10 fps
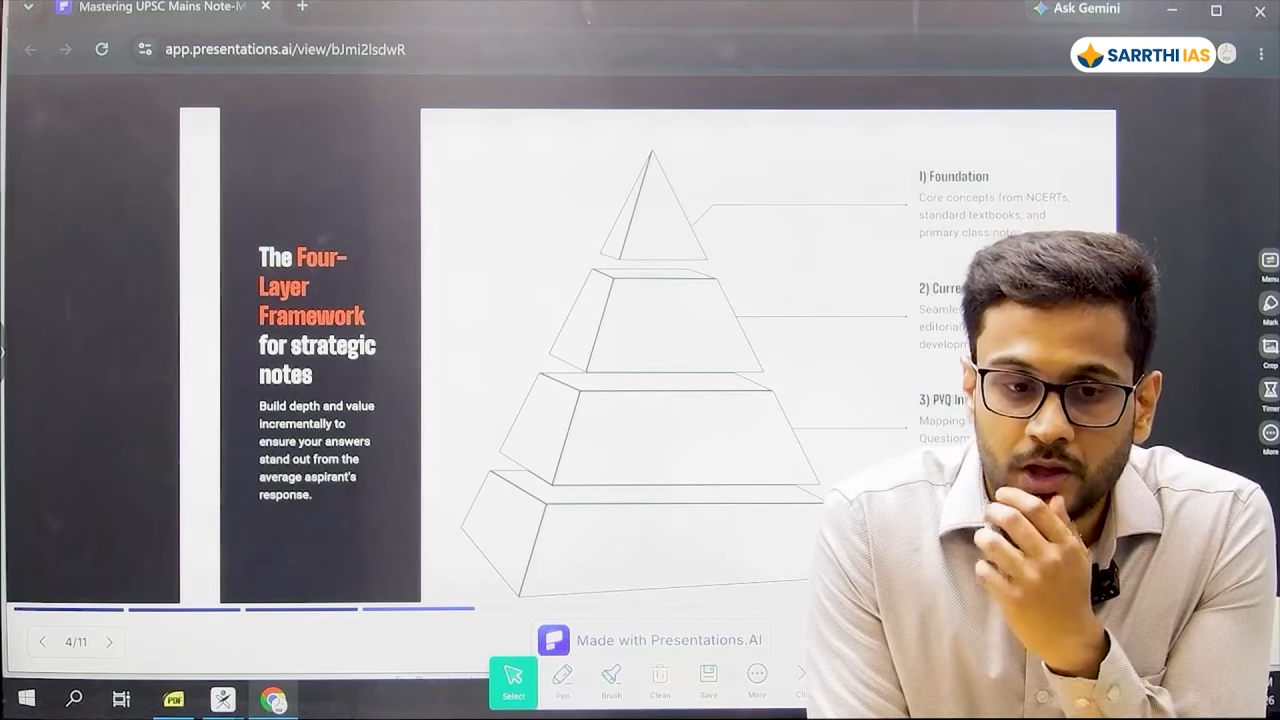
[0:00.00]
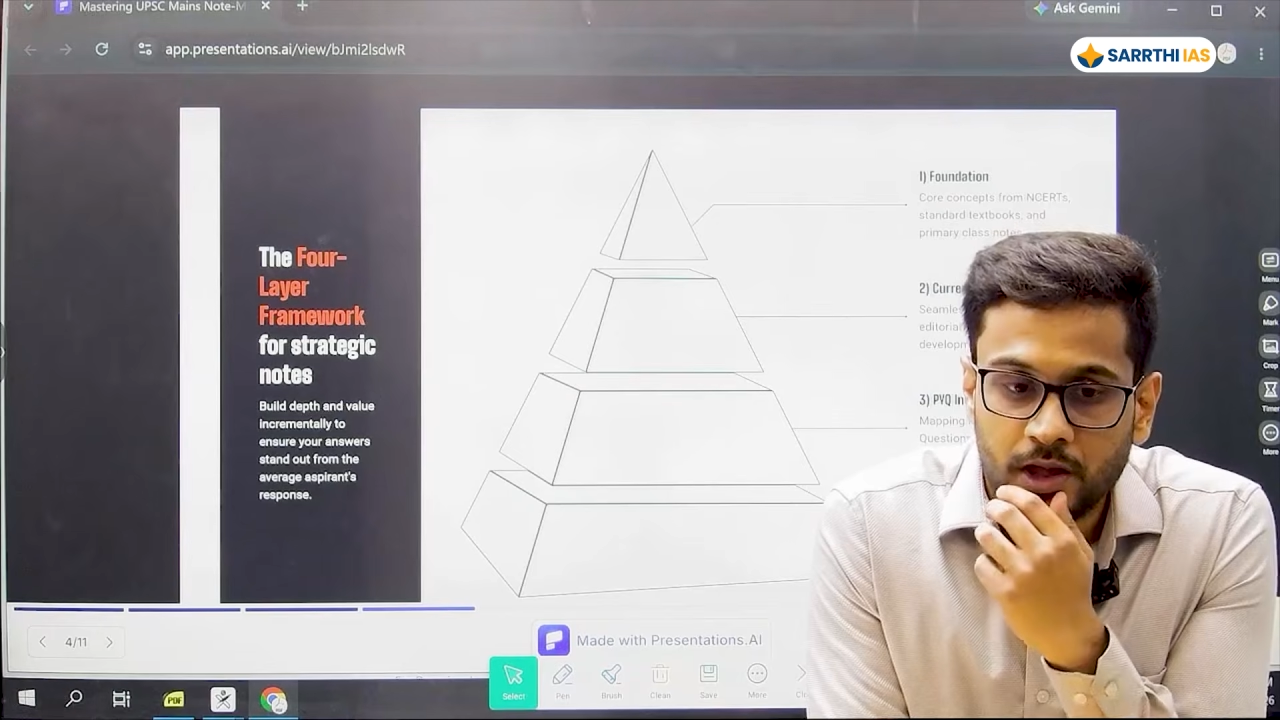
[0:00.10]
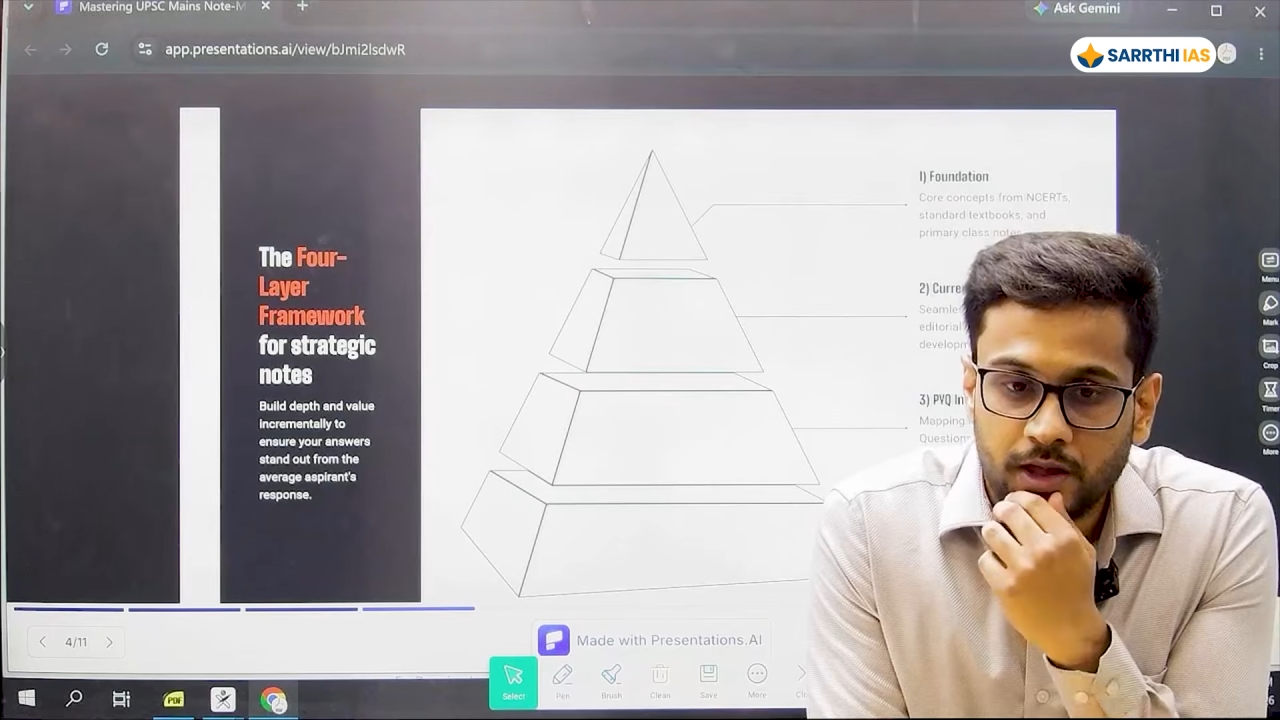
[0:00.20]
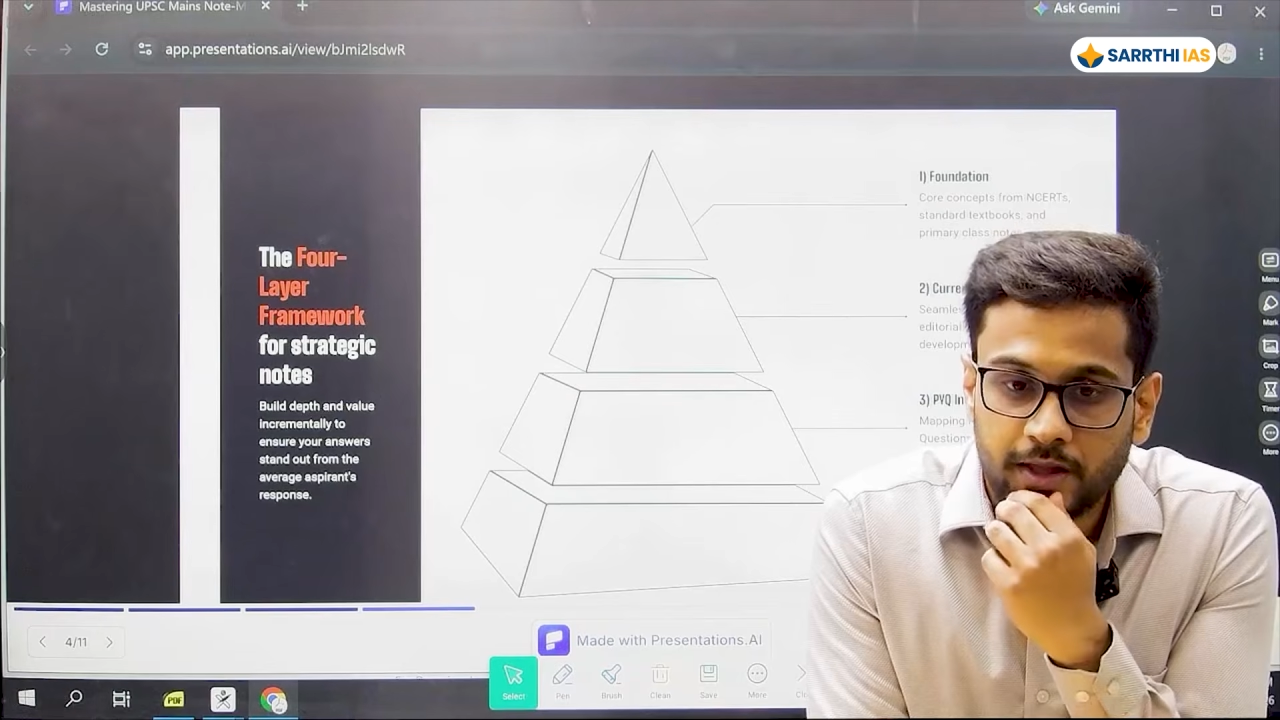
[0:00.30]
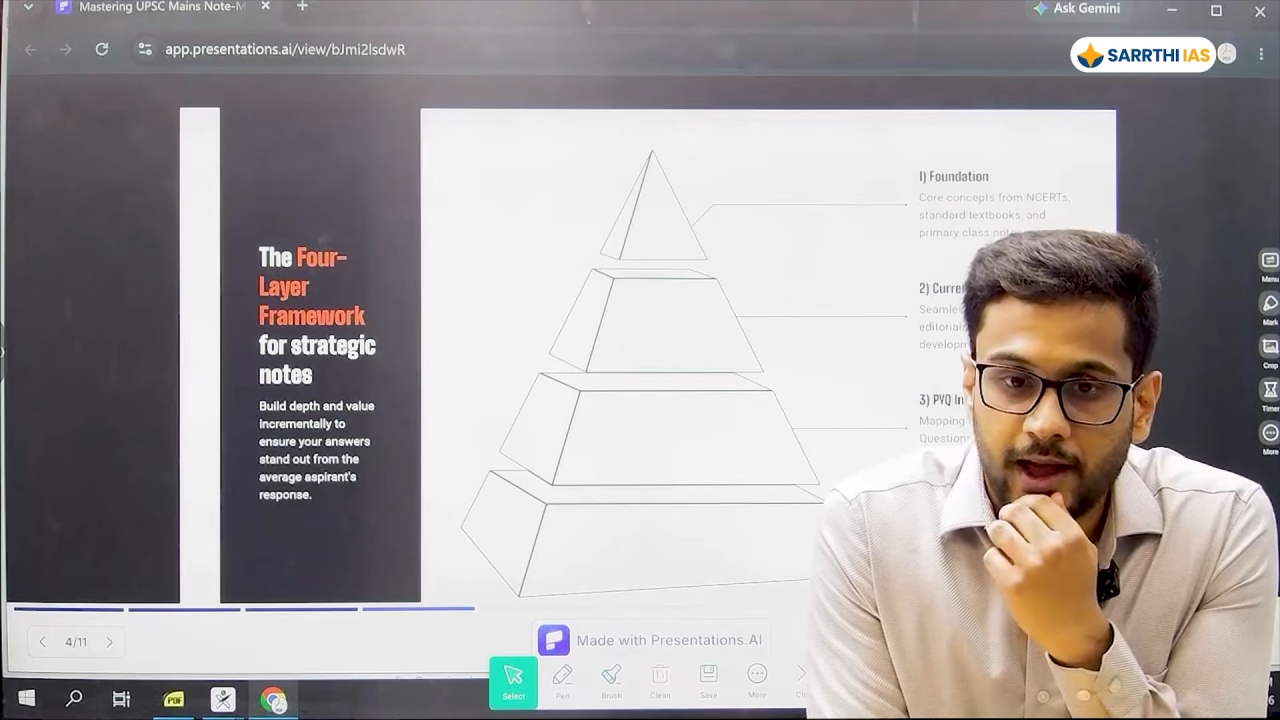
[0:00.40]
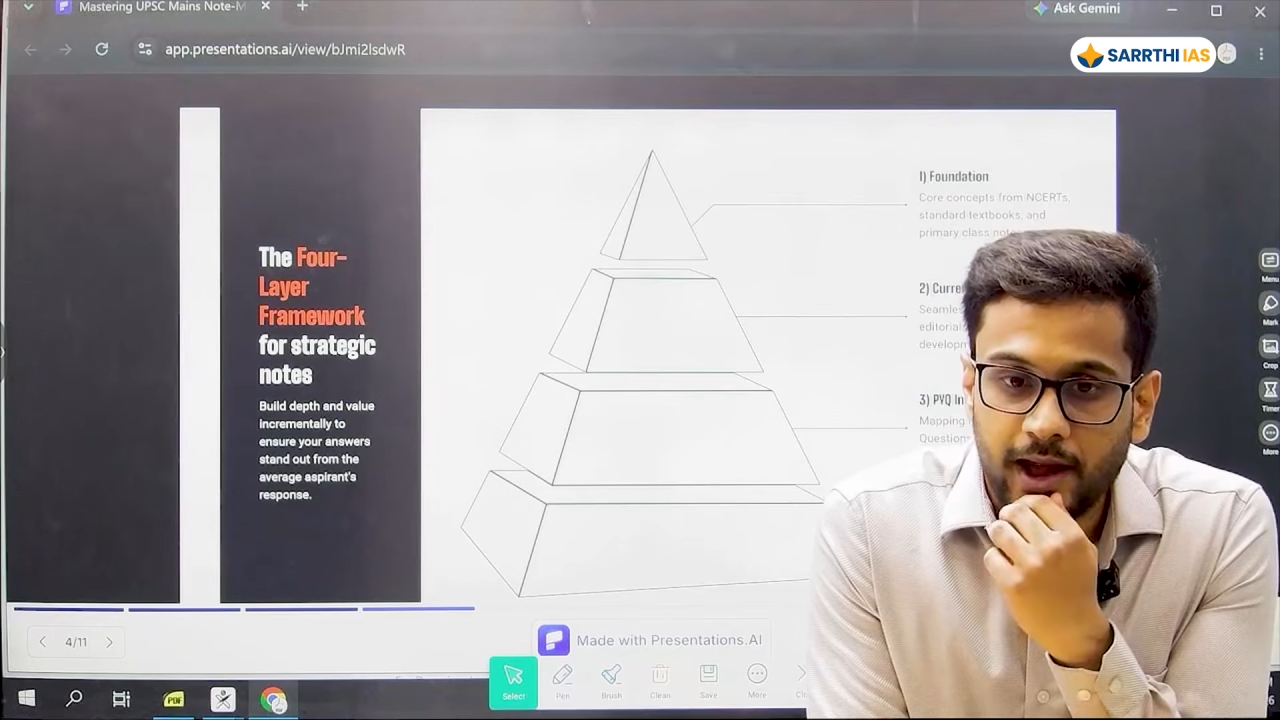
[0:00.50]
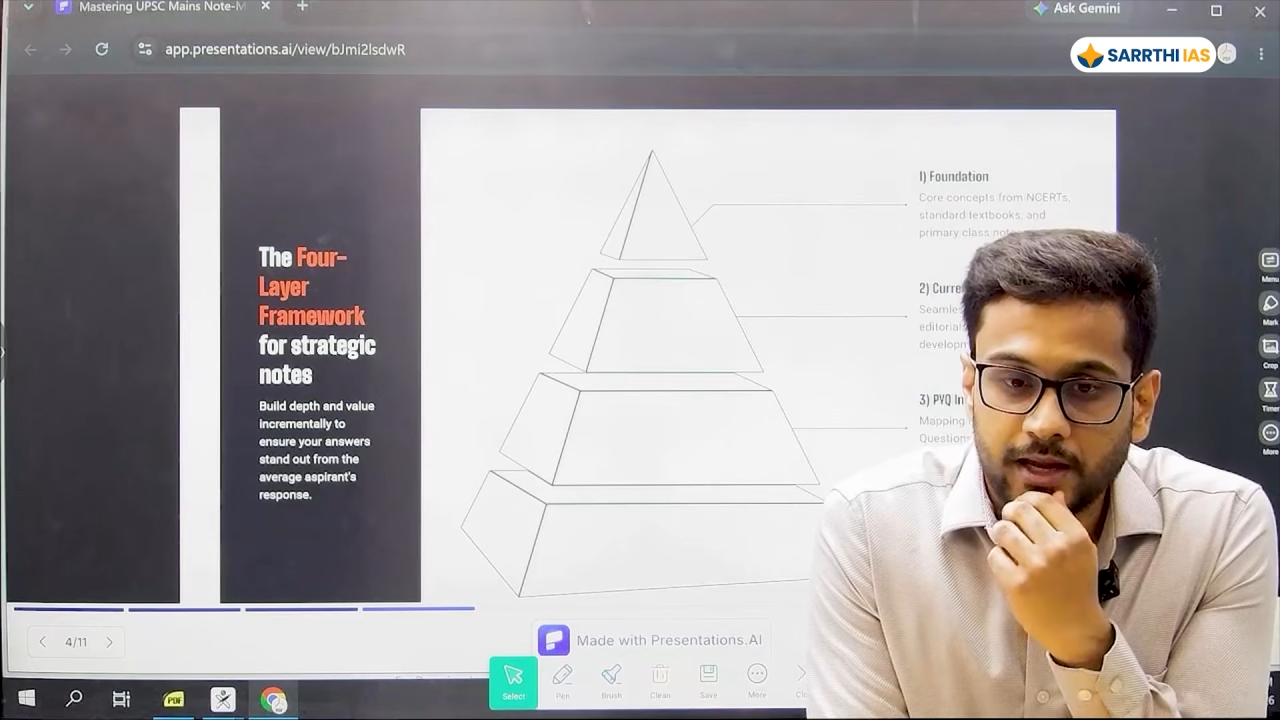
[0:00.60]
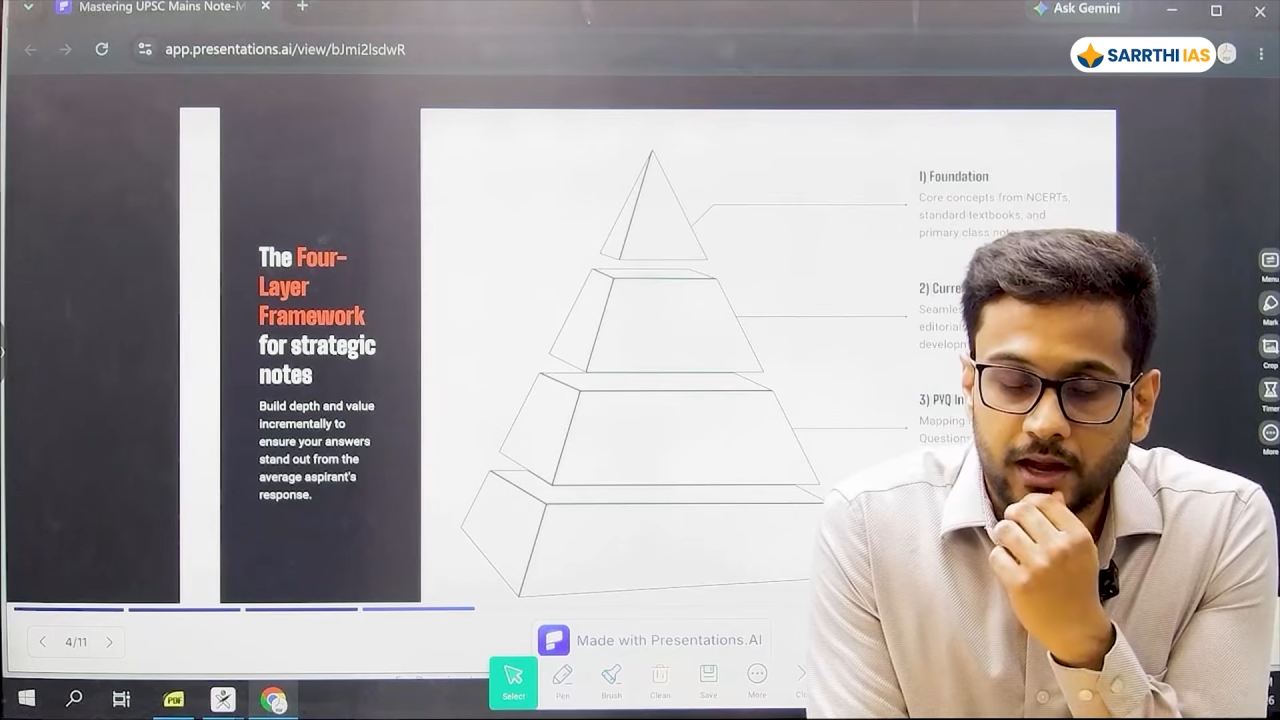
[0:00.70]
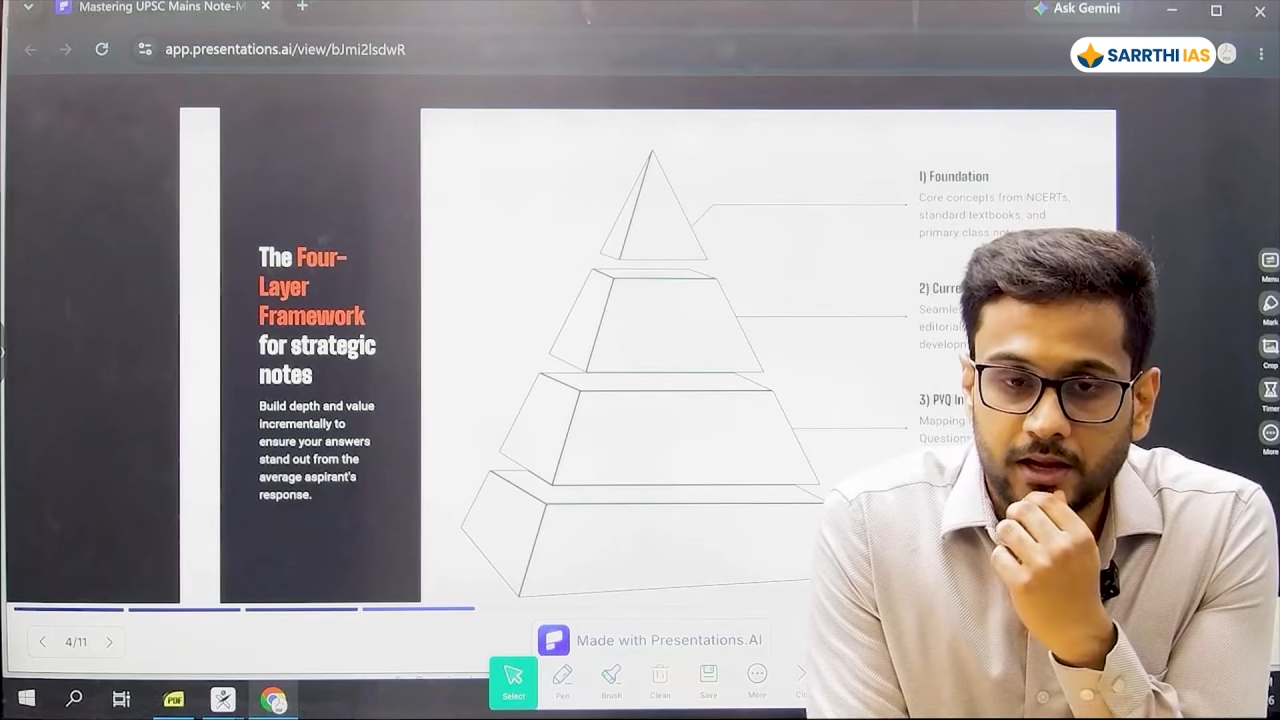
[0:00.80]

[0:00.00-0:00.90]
that